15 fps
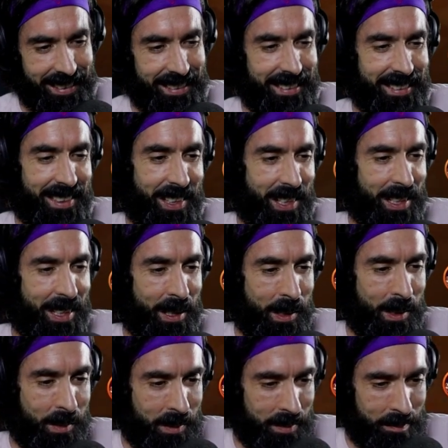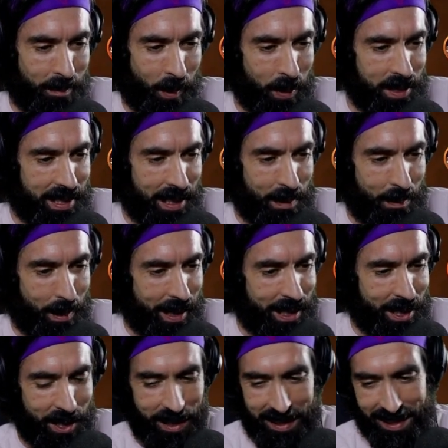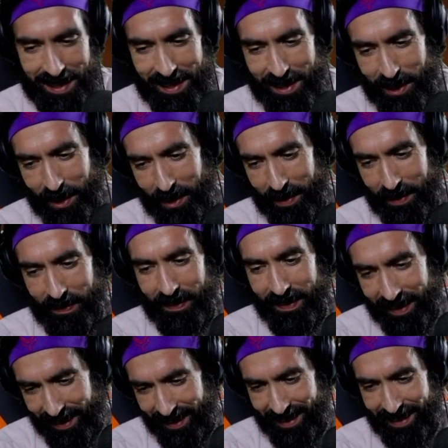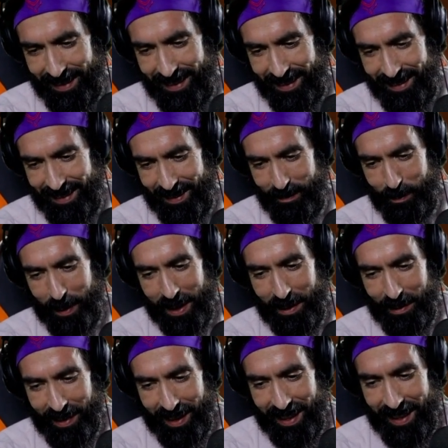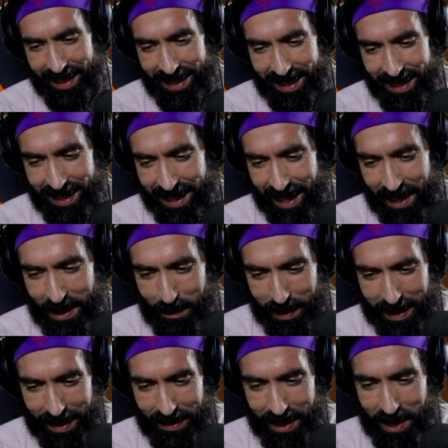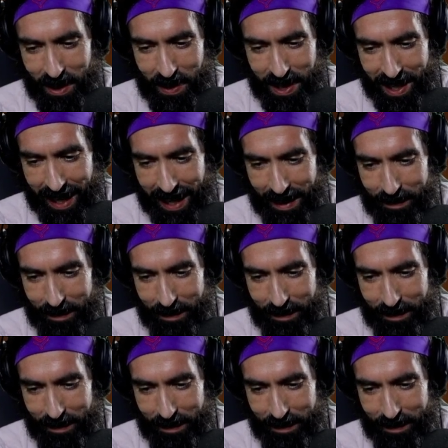Oh, more celebrations this way. Big raid. Can you believe it? Huge hype.